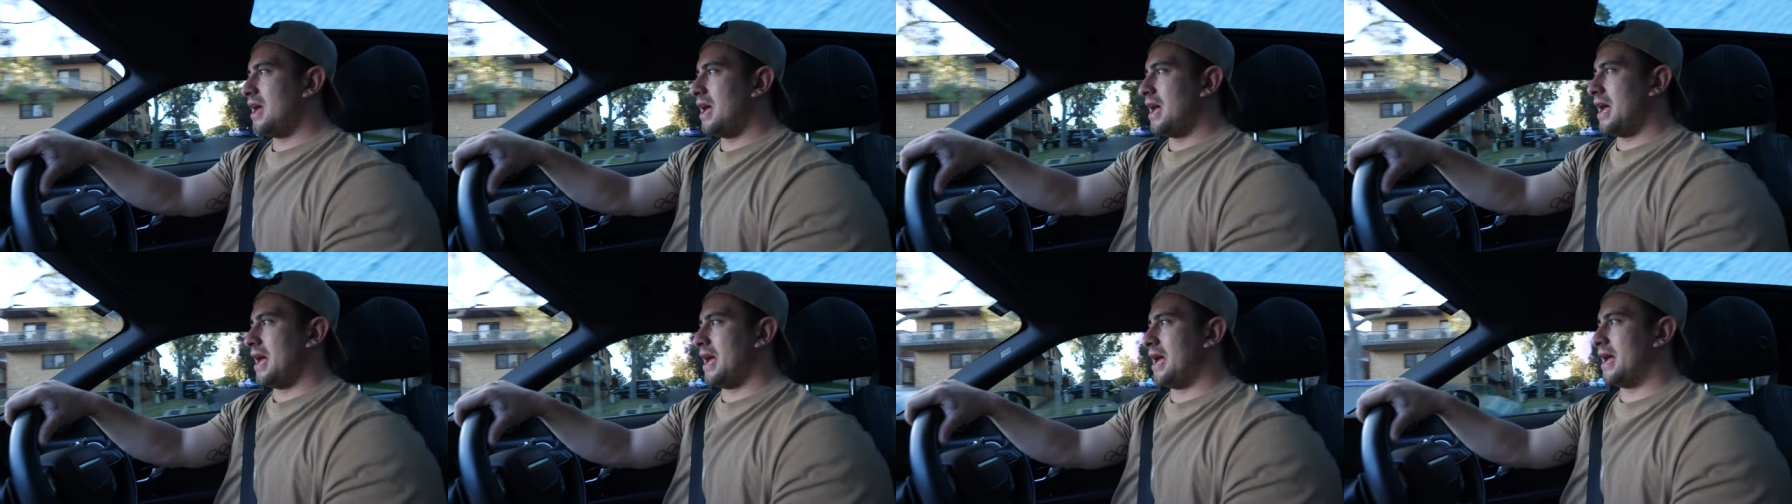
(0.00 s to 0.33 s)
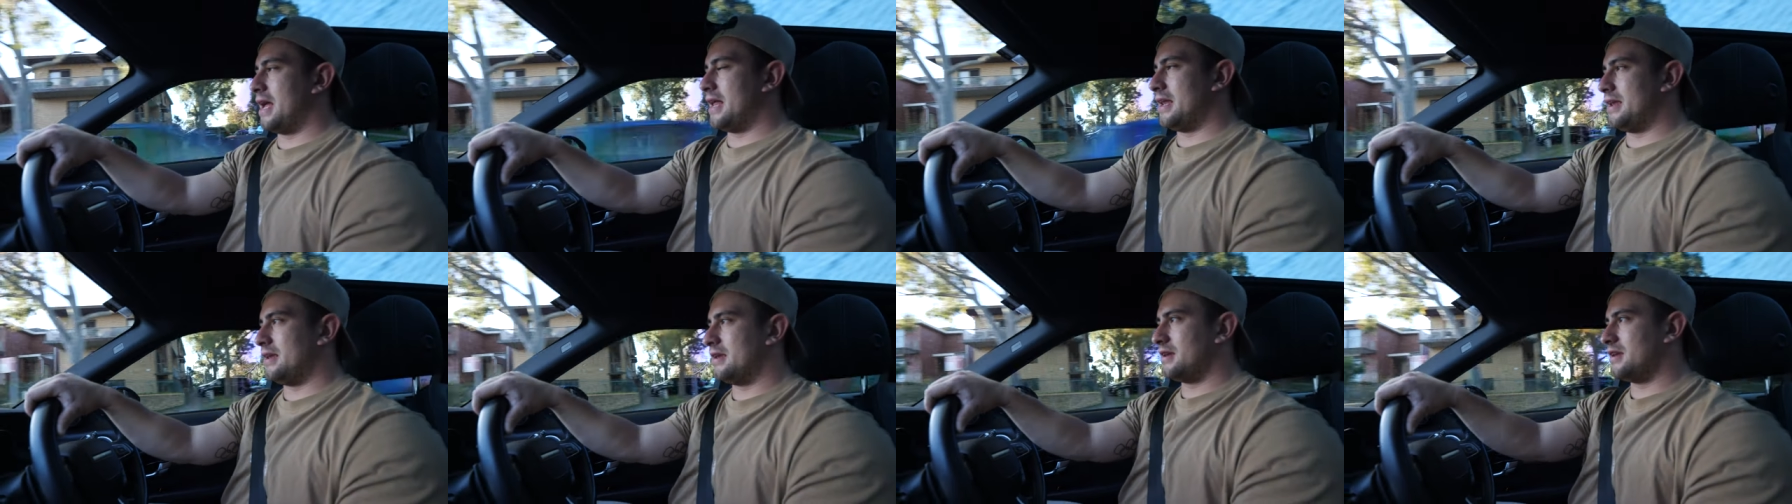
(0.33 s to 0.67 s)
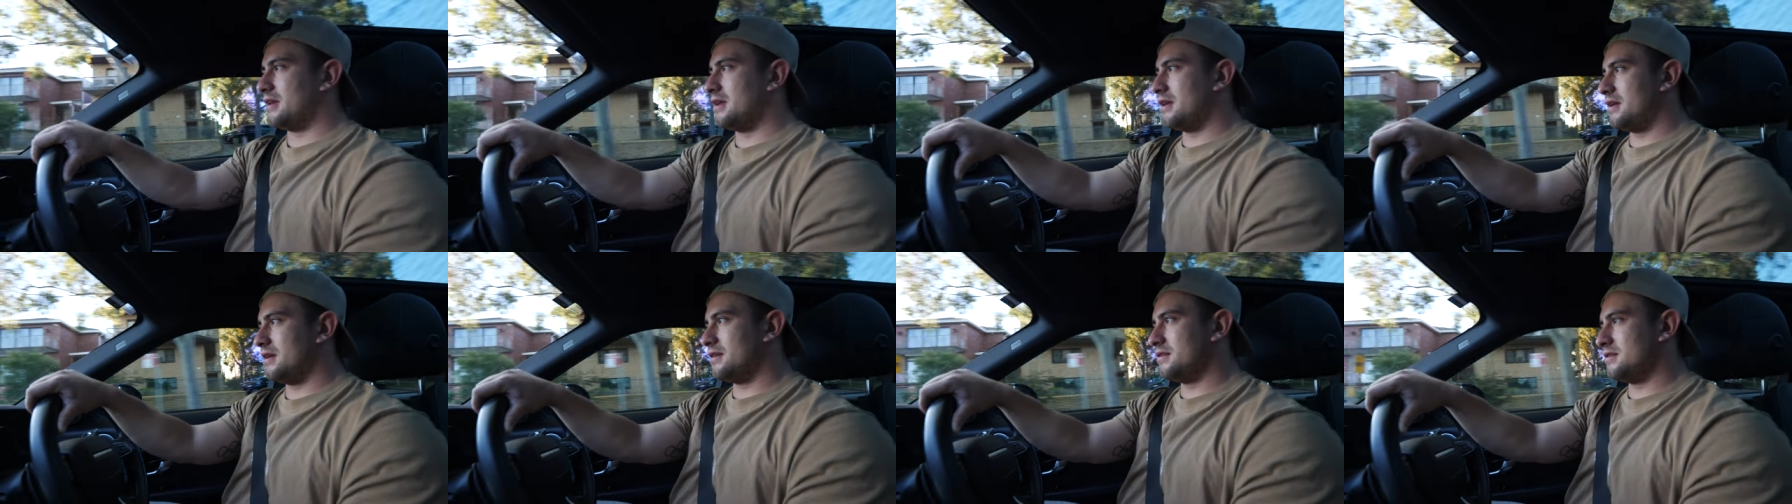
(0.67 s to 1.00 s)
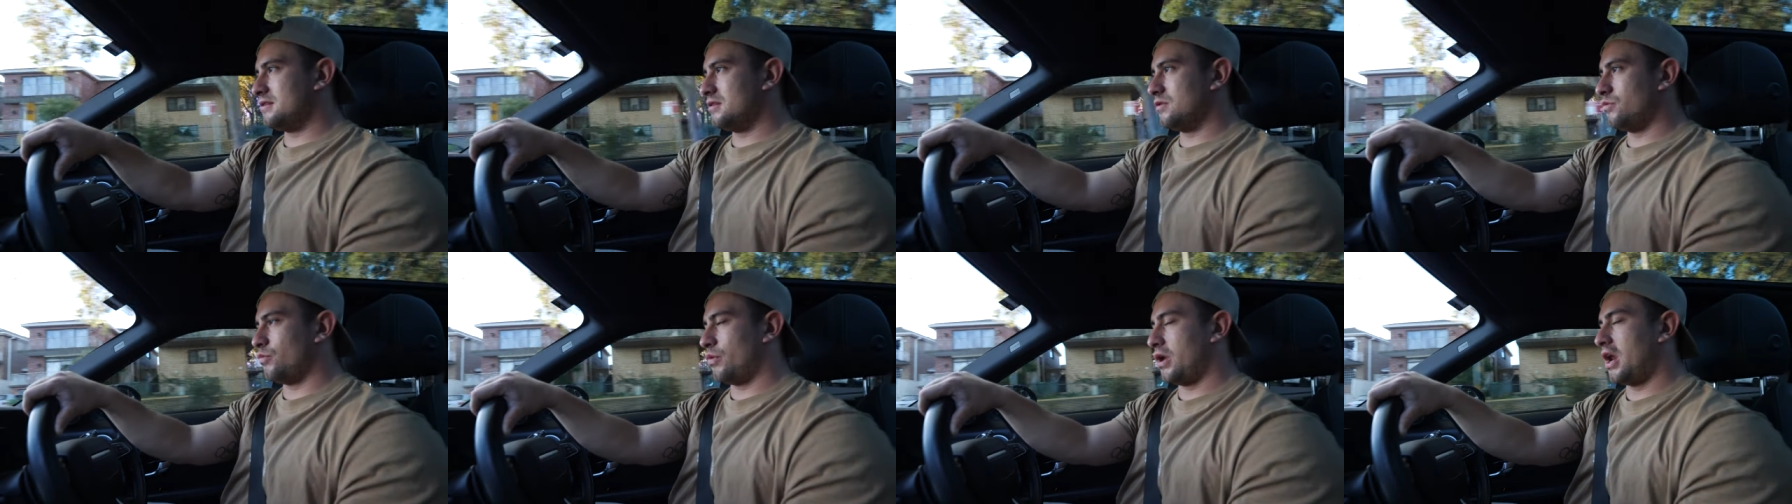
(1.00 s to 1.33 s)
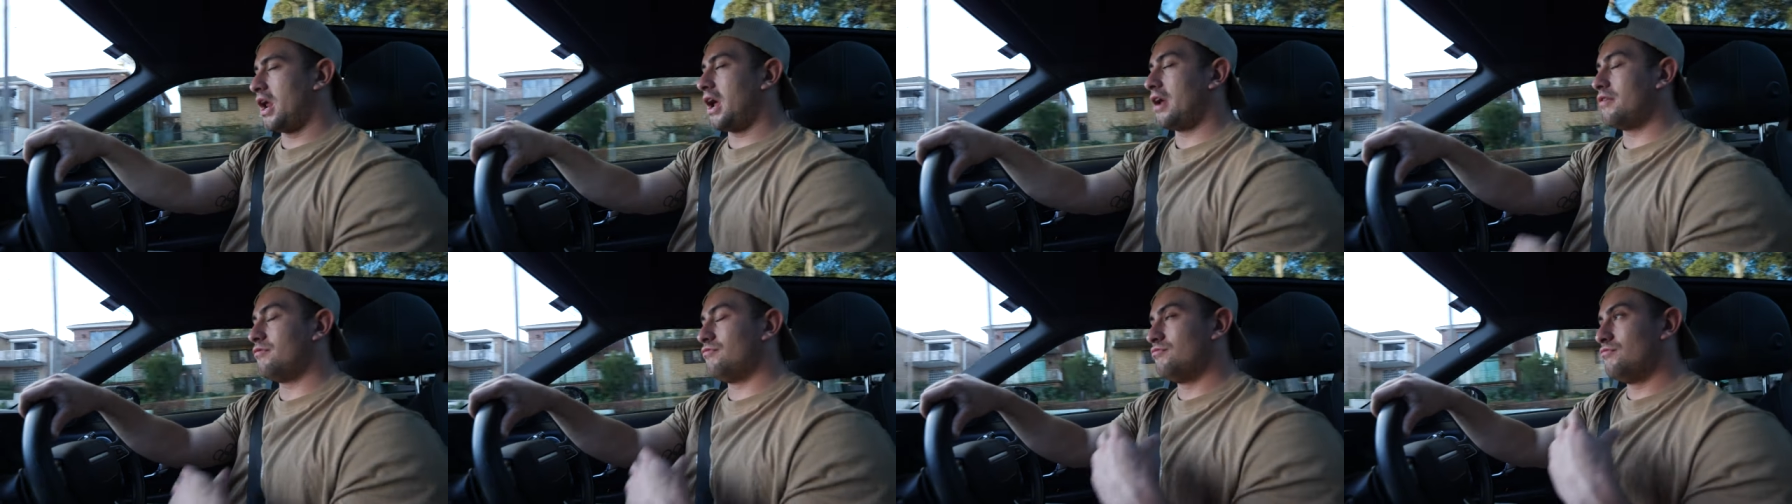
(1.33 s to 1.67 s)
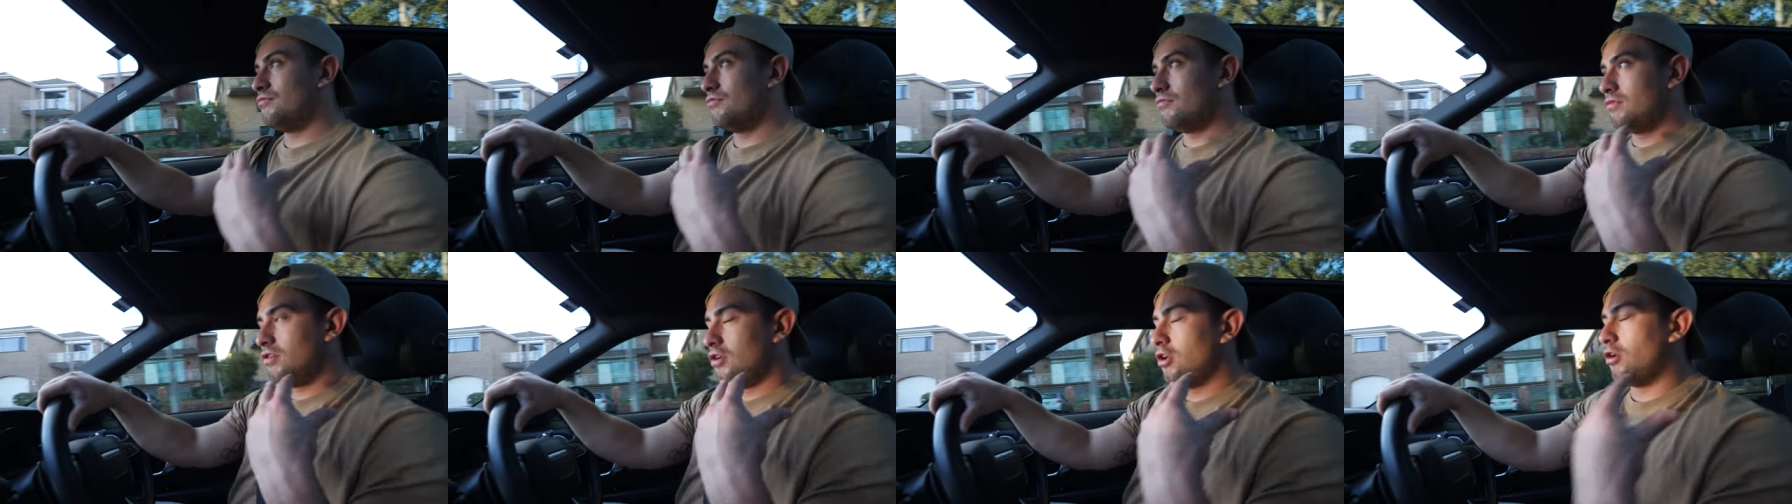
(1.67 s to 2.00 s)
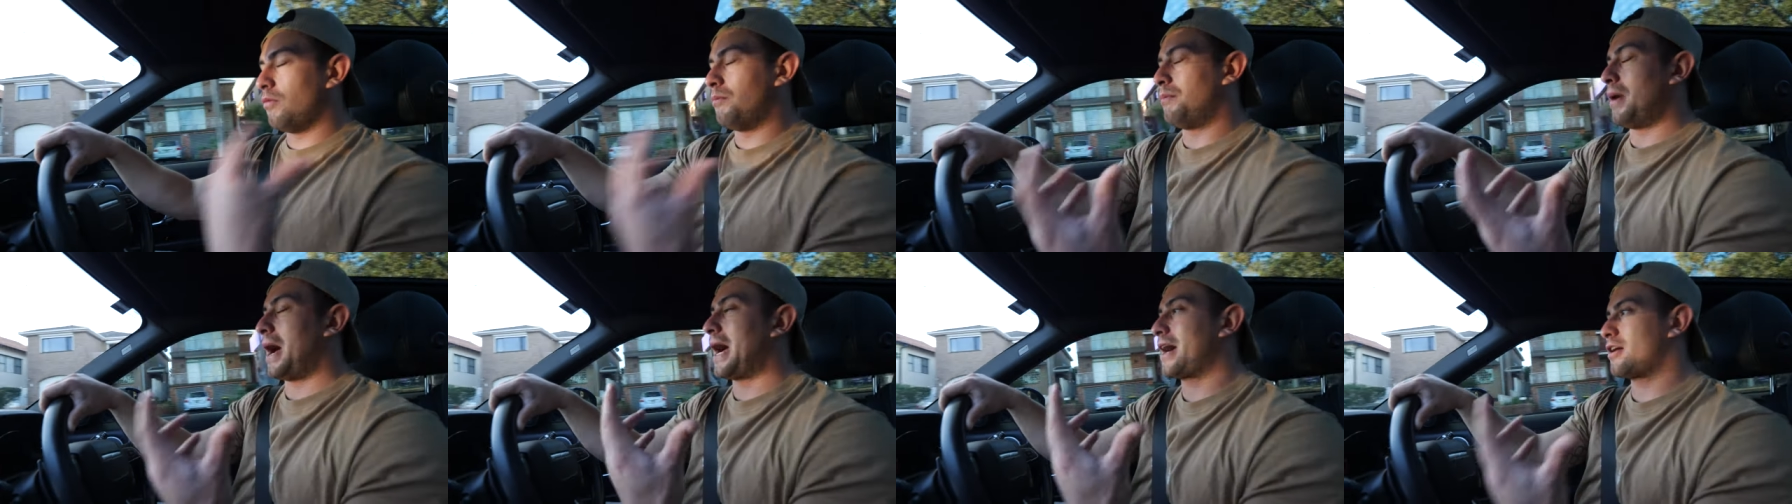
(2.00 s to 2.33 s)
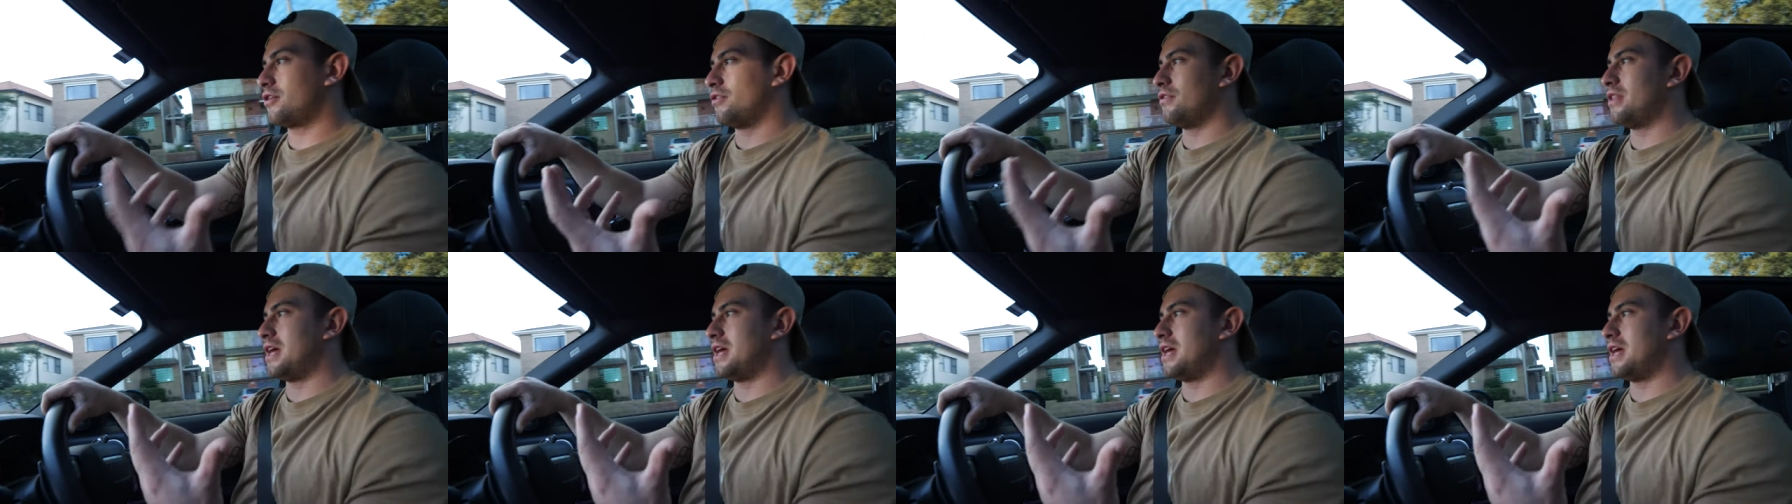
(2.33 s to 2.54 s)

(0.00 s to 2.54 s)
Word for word: And when I look back on